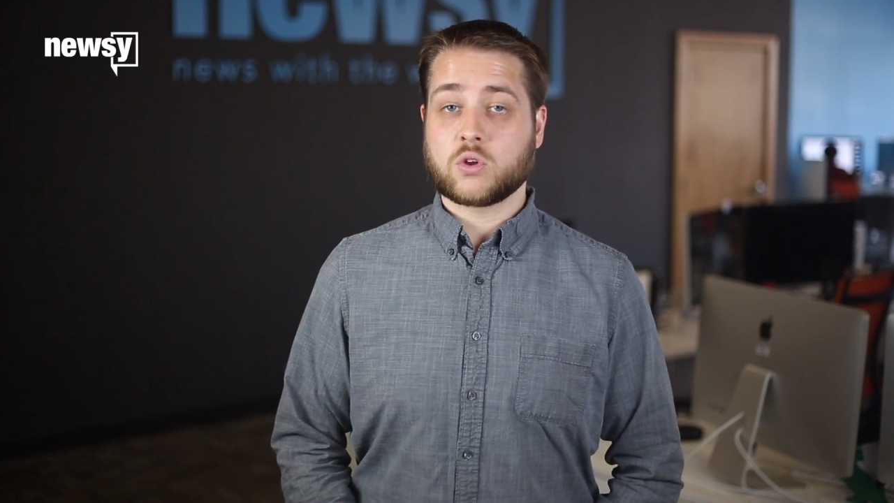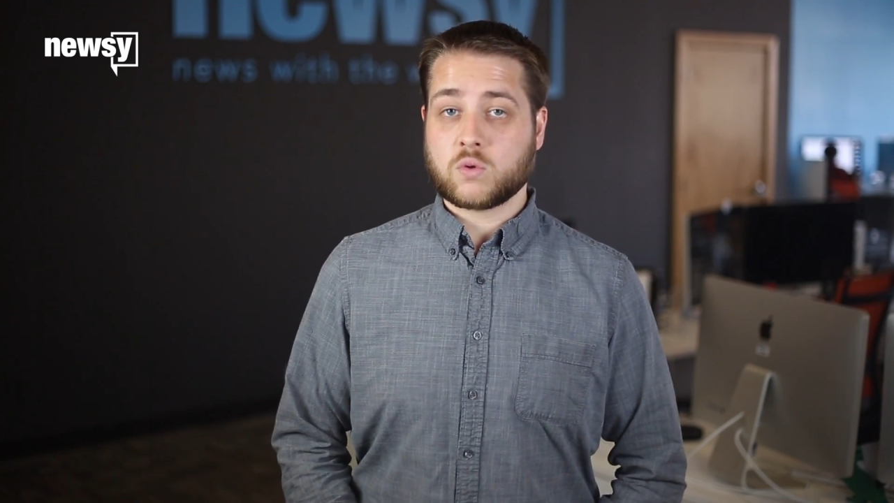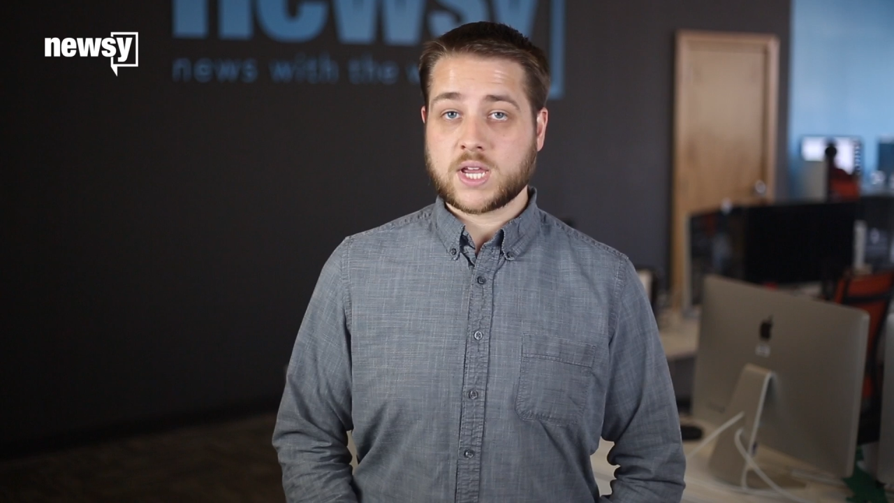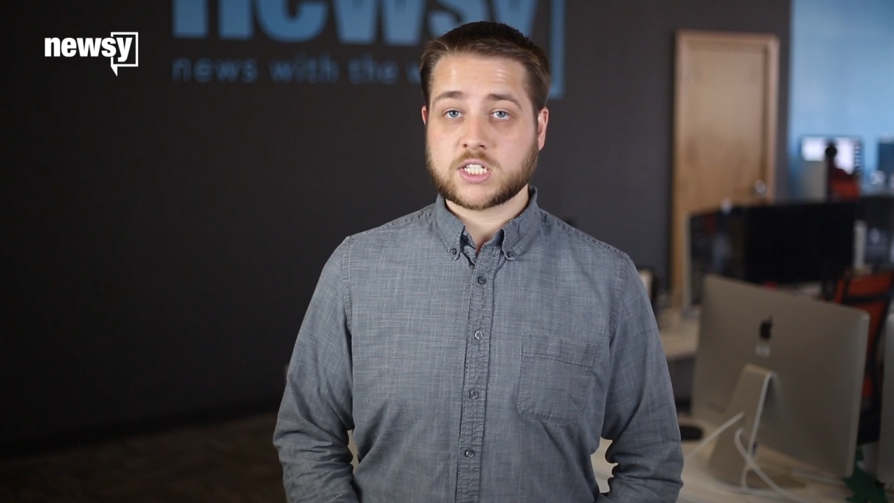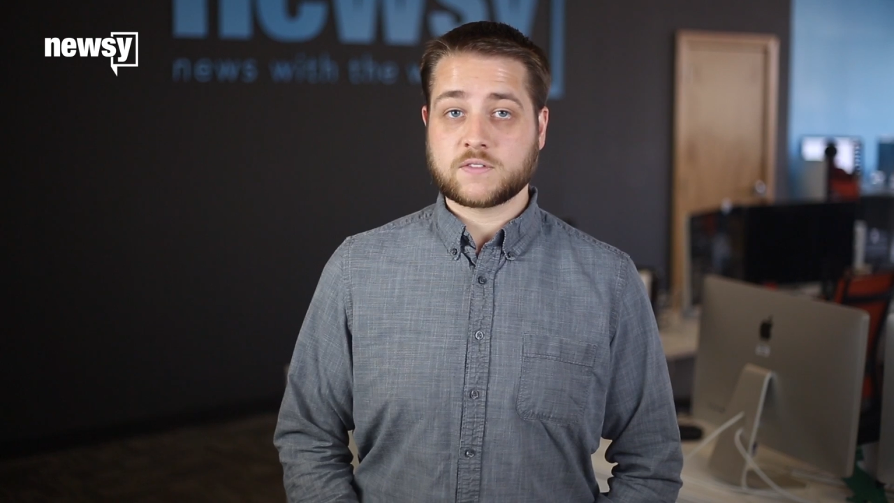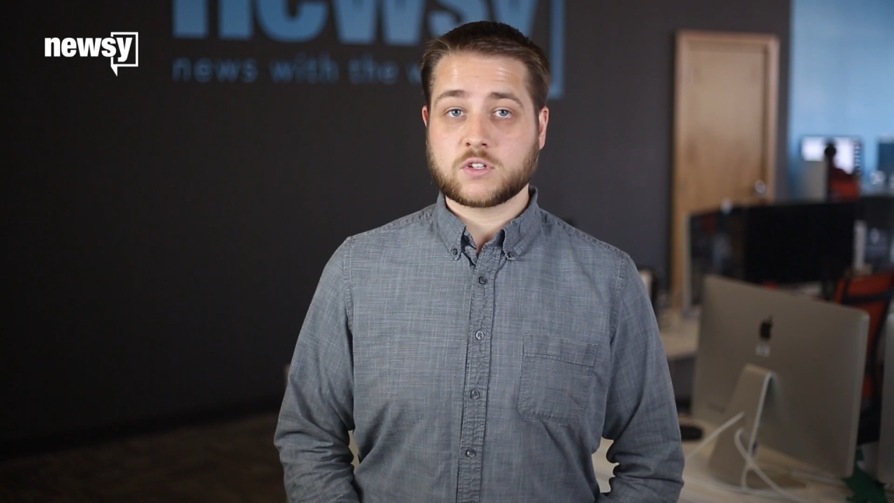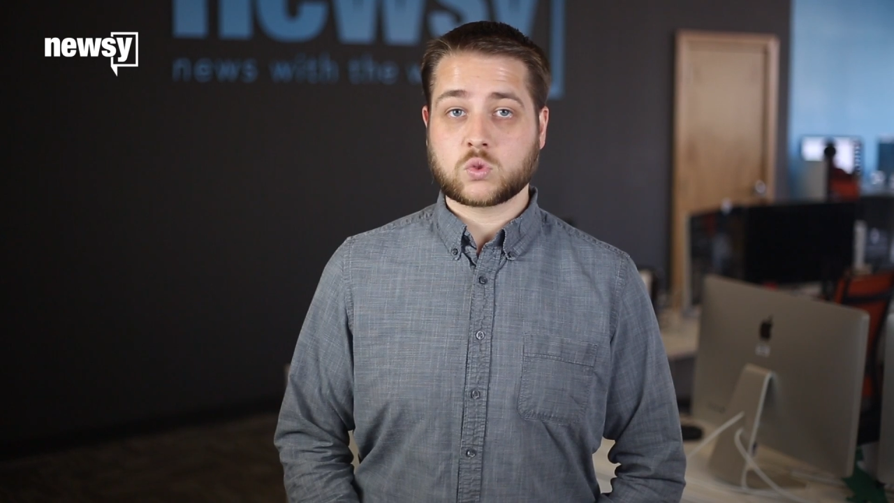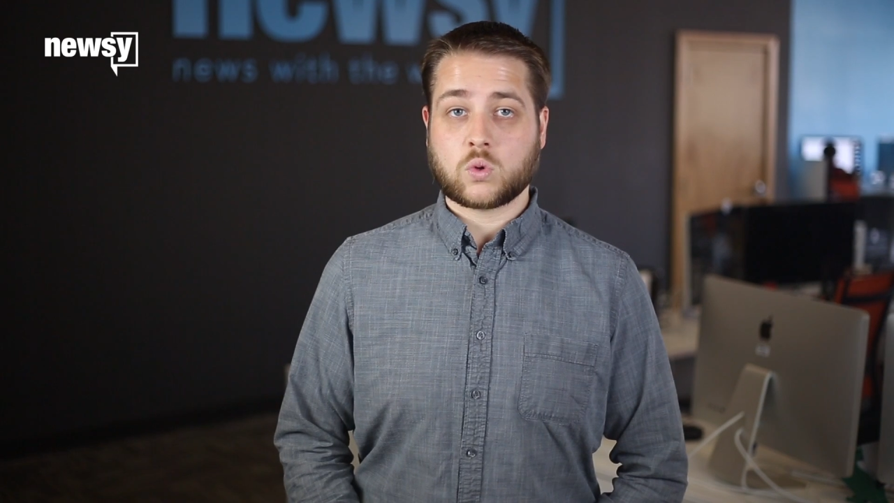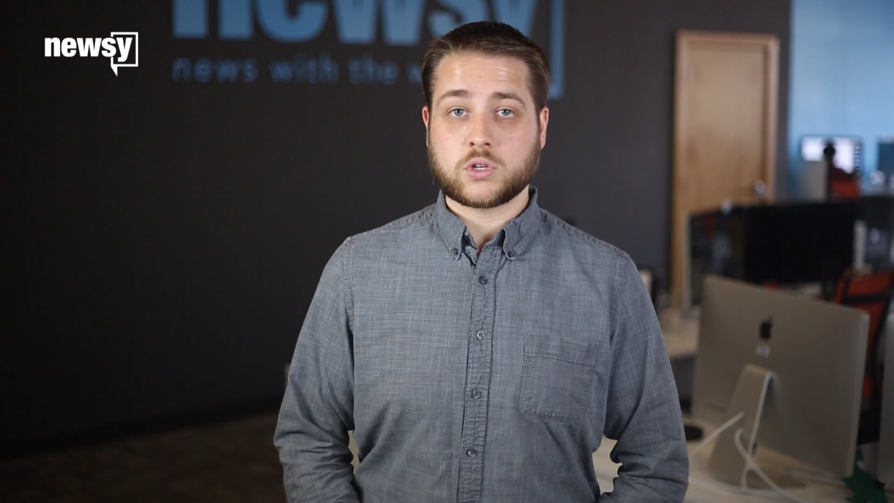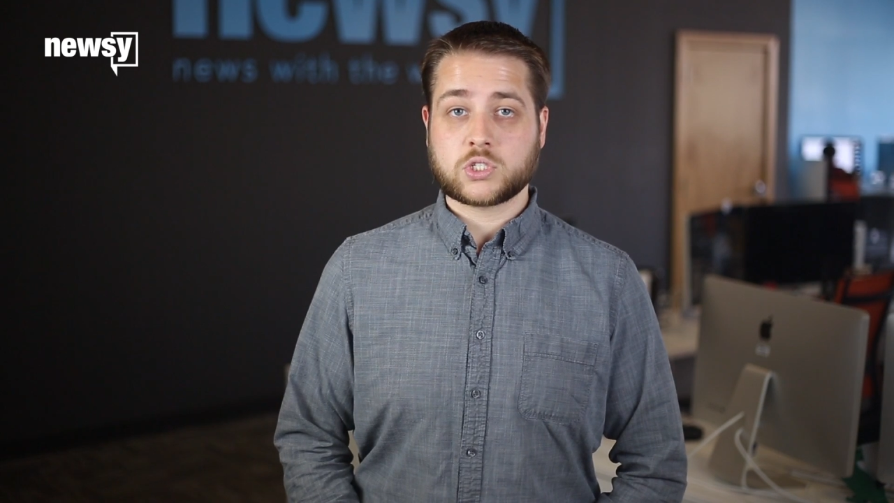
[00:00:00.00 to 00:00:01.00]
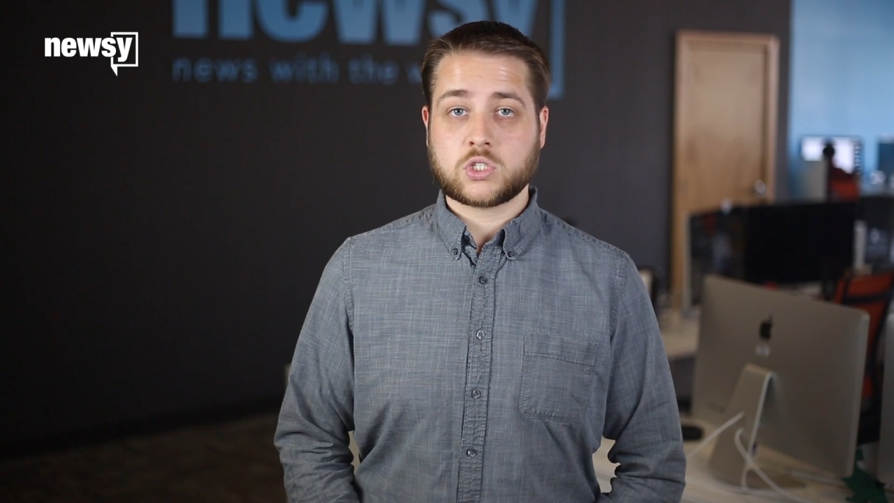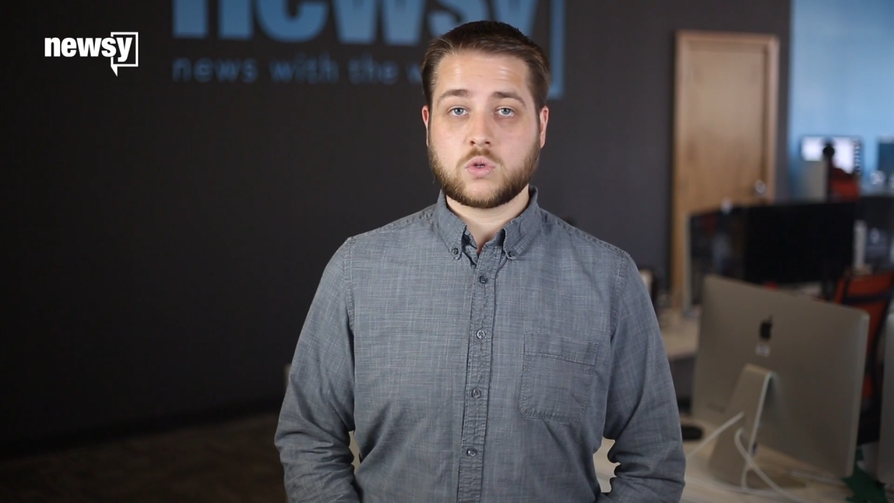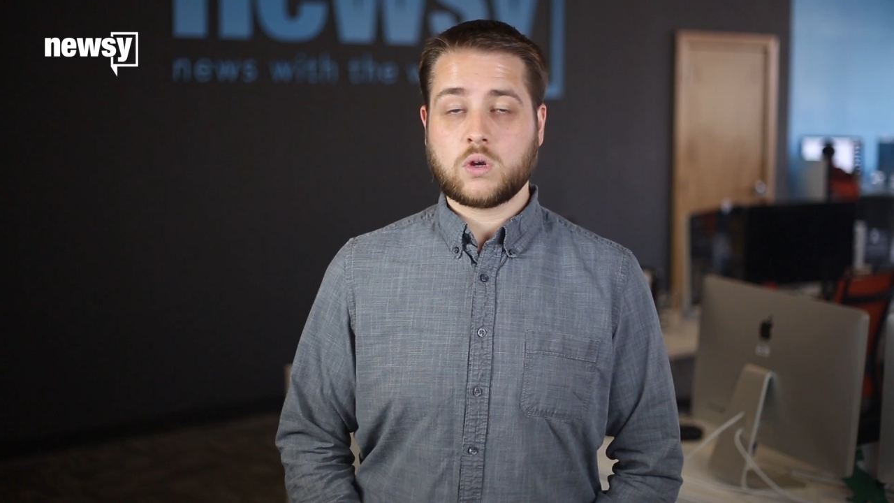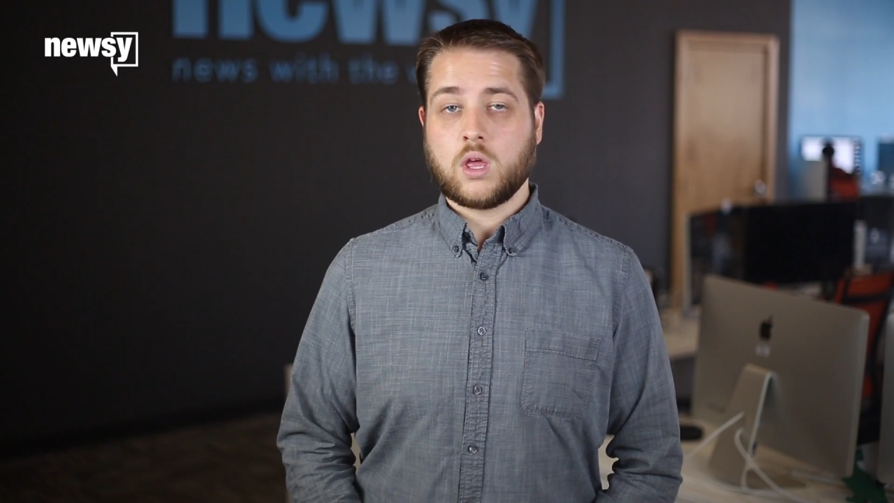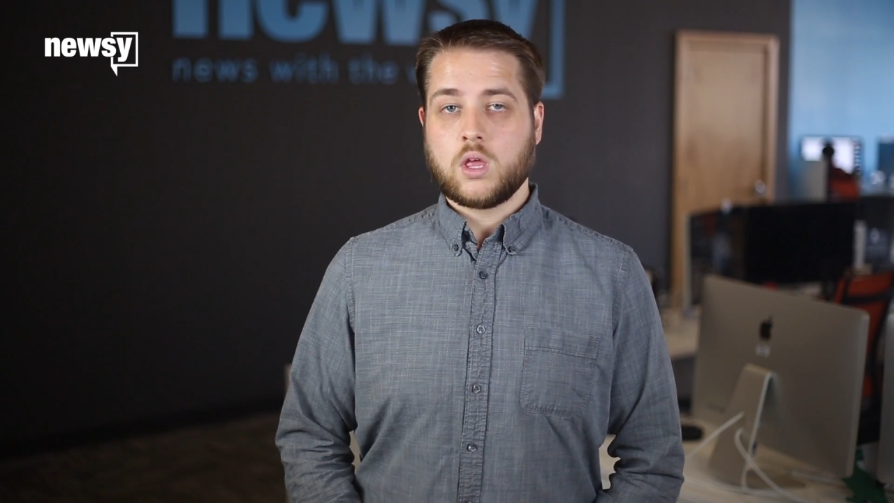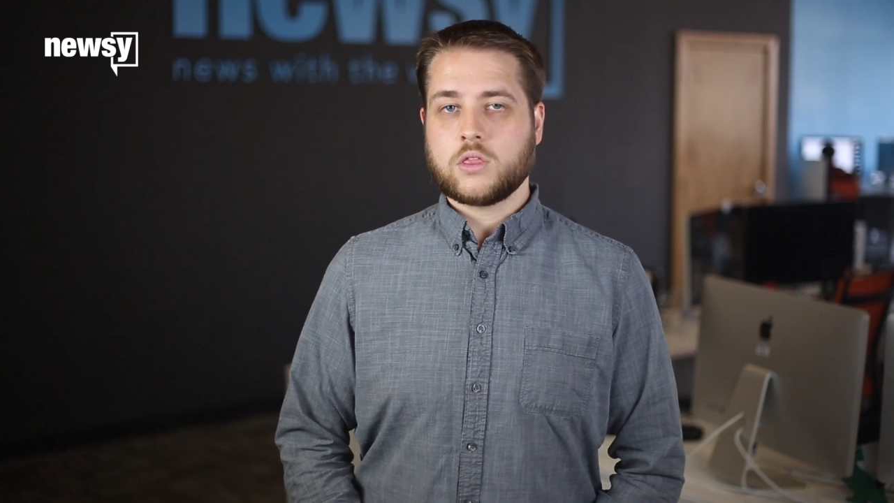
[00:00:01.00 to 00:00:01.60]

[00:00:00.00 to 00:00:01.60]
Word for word: the rest of its wall soon,